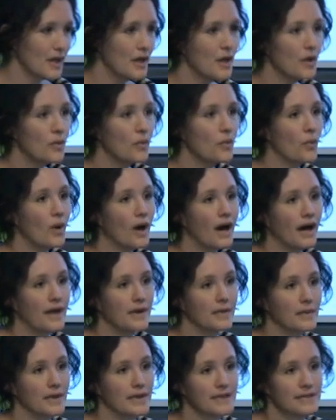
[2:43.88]
Why
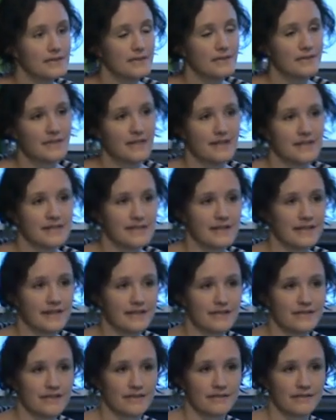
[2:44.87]
do we as an
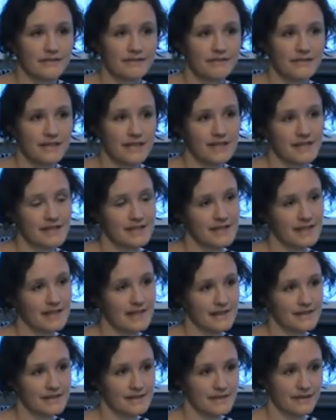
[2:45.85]
organisation see
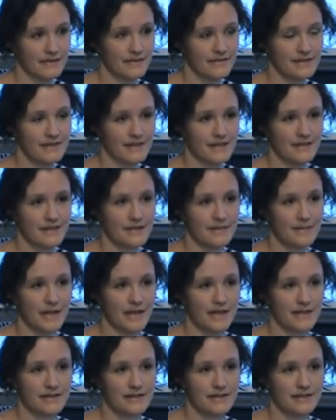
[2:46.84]
ourselves in the
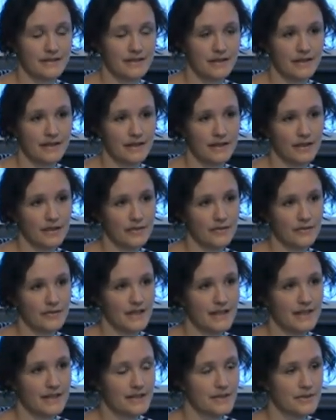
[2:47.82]
space of
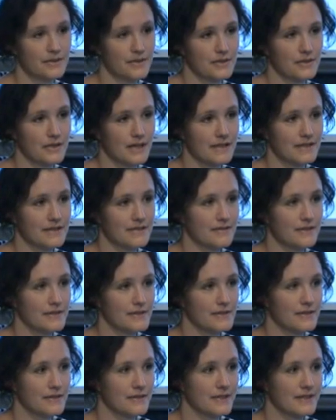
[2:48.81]
needing to attract
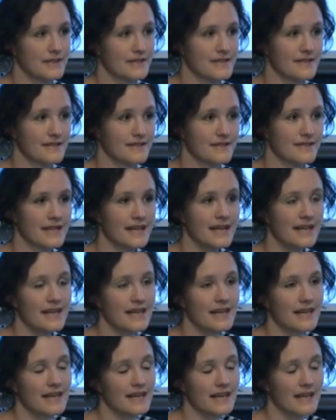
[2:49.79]
diverse audiences?
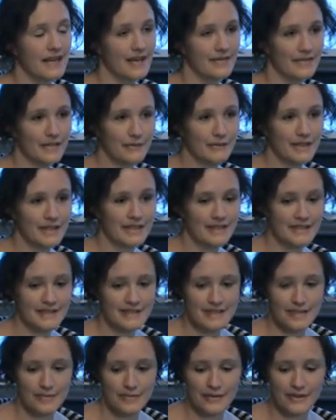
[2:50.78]
Having read the
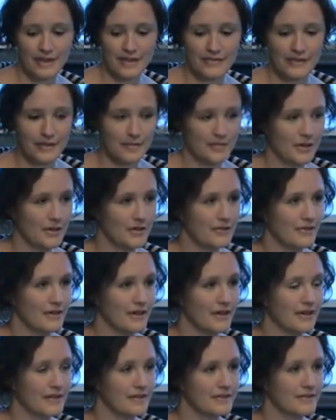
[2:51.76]
demographic
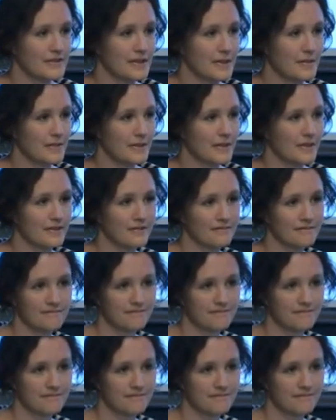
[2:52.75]
profile of Shepparton